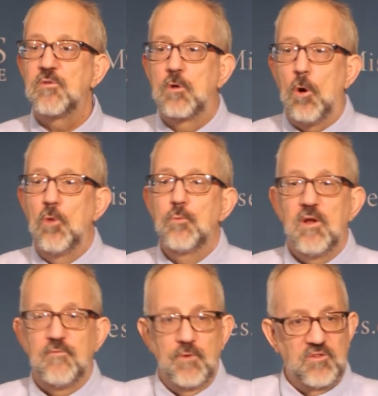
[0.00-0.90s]
gold would
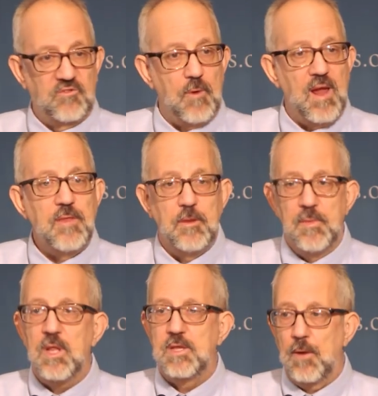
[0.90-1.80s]
have restrained their
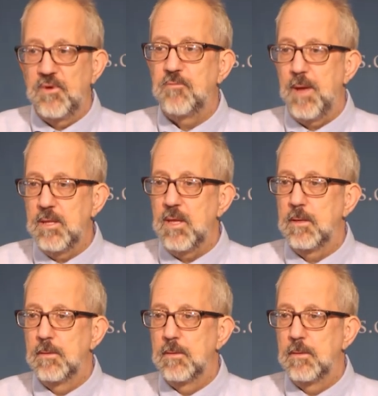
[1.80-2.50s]
military spending.